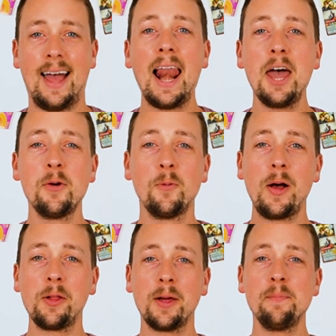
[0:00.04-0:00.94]
Hello and
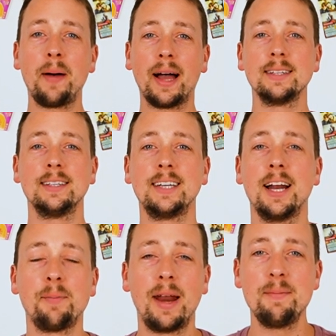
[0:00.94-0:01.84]
welcome back to the
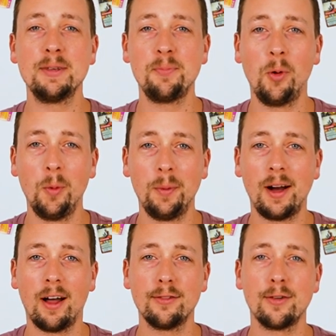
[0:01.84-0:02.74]
channel. My name is Paul
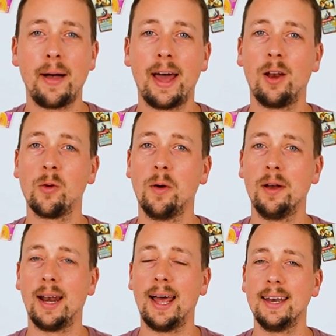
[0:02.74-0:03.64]
McKay from Analog
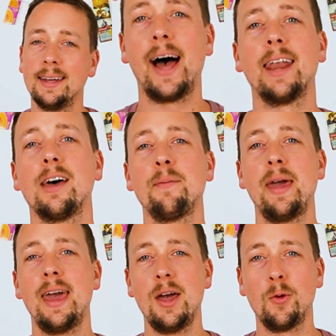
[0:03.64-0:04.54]
Wonderland and I'm
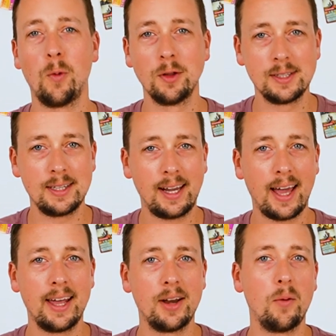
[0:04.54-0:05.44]
here once
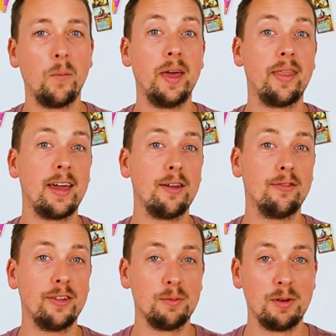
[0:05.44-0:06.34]
again with a
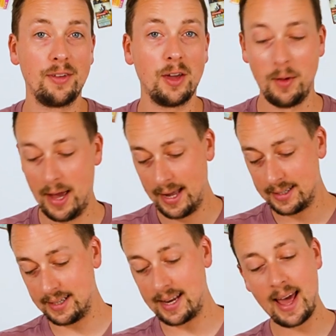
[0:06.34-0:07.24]
film review.
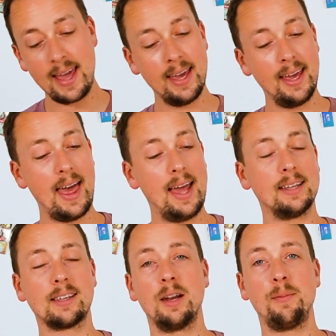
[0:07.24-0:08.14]
Today it
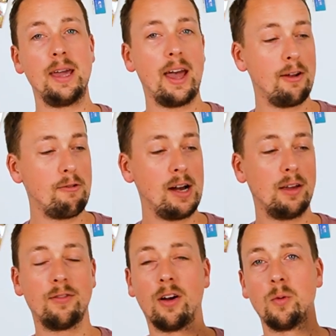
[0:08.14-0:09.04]
is going to be a really
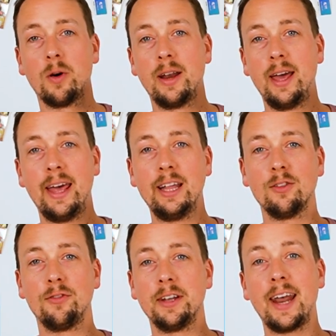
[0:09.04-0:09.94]
fun one,
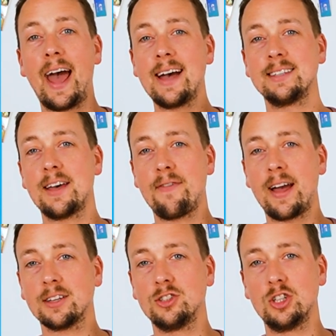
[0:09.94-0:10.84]
Ilford S F
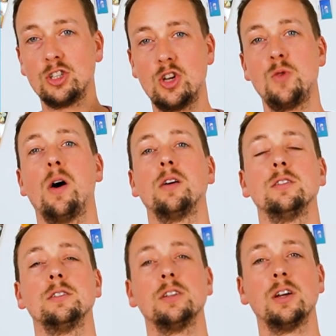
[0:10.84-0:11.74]
X two
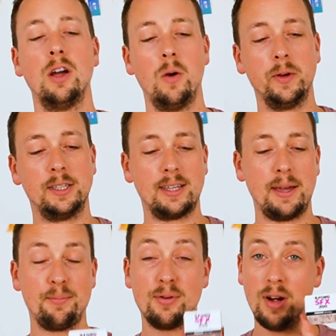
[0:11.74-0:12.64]
hundred, which is
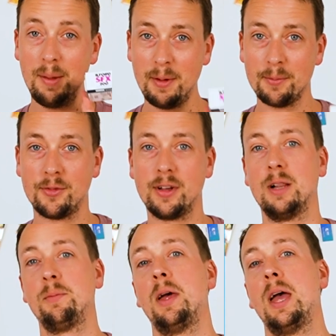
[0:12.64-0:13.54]
a premium
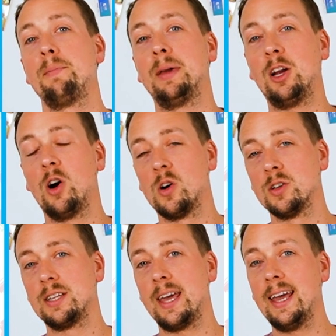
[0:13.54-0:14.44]
film
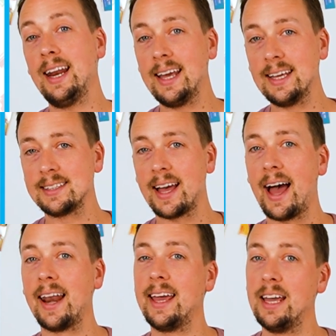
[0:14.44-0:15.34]
because it is
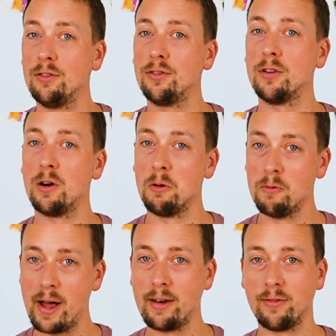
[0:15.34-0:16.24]
an
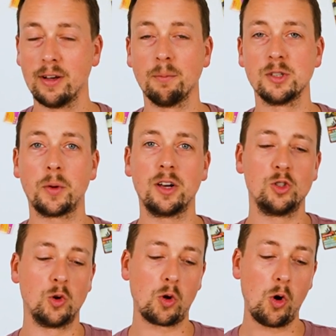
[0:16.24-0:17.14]
infrared film. So we're going to
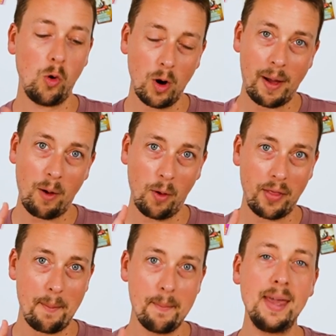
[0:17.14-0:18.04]
talk all about what
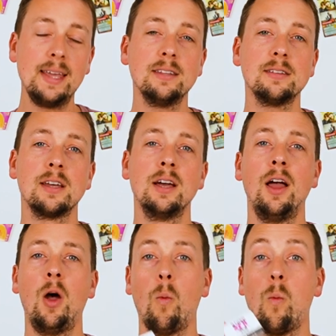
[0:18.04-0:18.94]
that means,
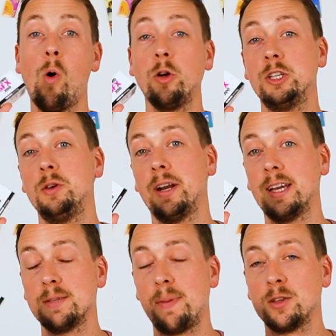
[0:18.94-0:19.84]
what you can
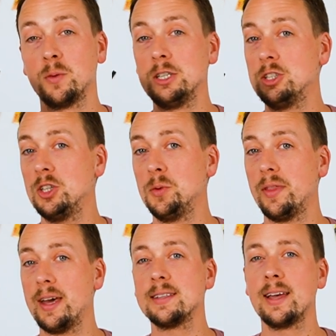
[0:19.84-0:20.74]
expect when you shoot
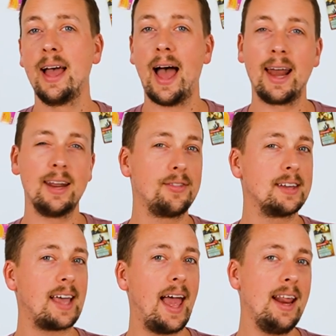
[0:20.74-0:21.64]
with it, and if
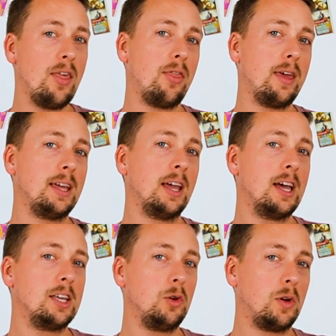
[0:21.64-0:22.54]
there's anything
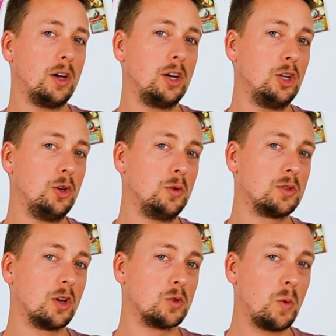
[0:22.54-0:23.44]
you can
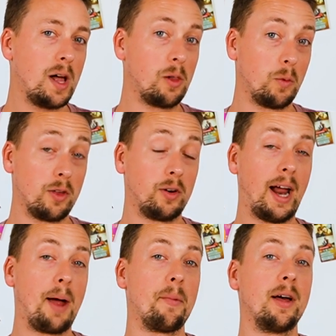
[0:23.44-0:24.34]
use as well with your
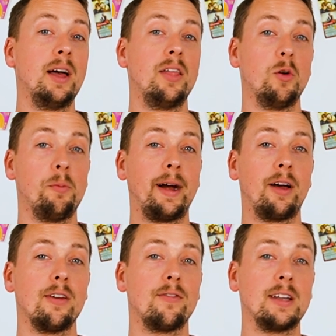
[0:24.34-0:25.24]
camera that will bring
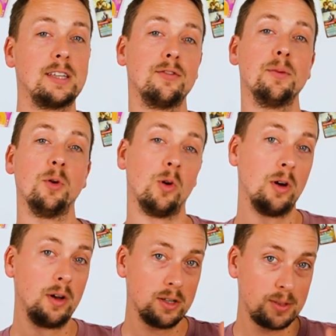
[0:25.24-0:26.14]
out the effect even more.
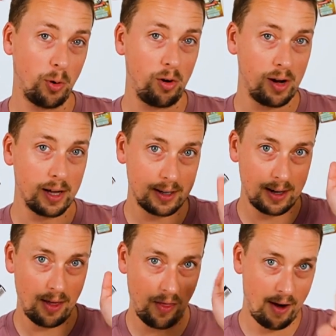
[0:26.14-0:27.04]
Spoiler alert,
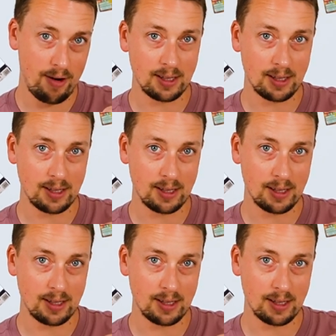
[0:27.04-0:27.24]
there